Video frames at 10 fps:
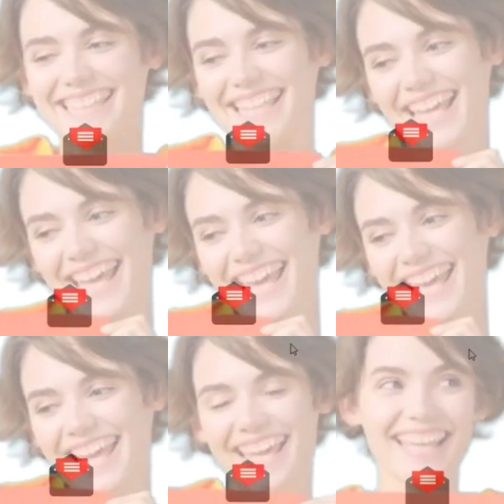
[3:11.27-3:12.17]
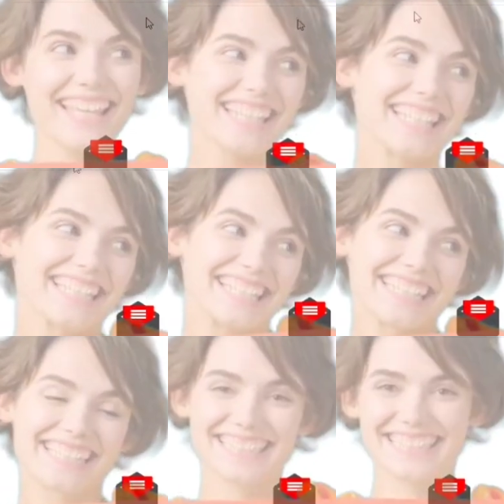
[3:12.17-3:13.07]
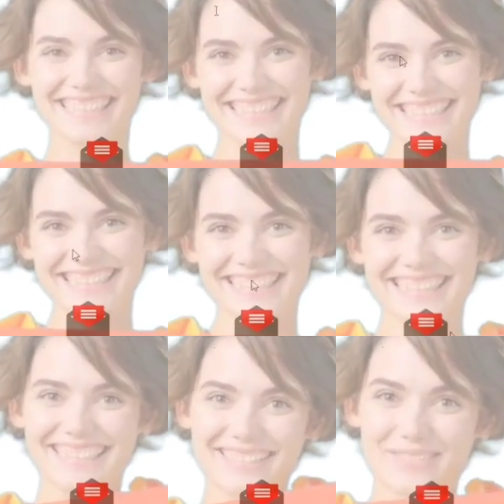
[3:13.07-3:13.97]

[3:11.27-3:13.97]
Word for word: So this one we just did is called signing in.